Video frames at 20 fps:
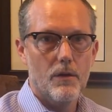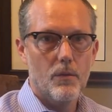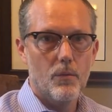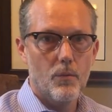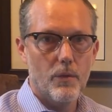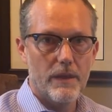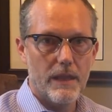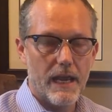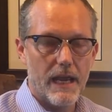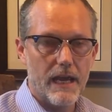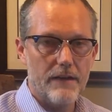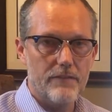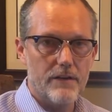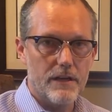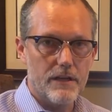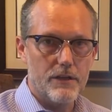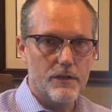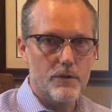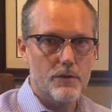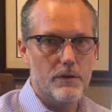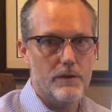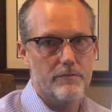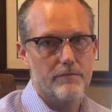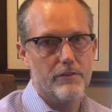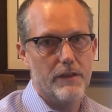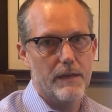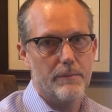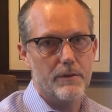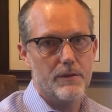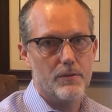when they have an acute
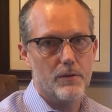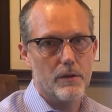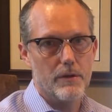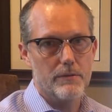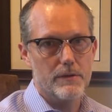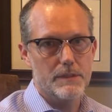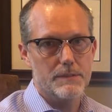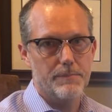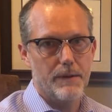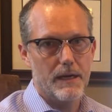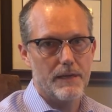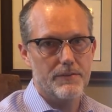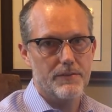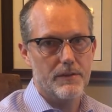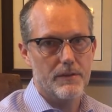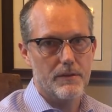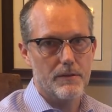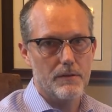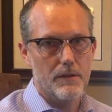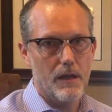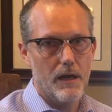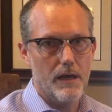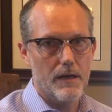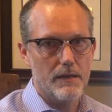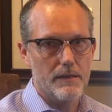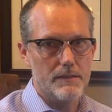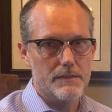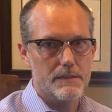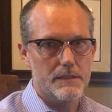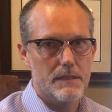inflammatory response in their
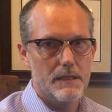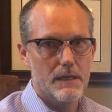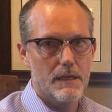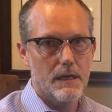lungs,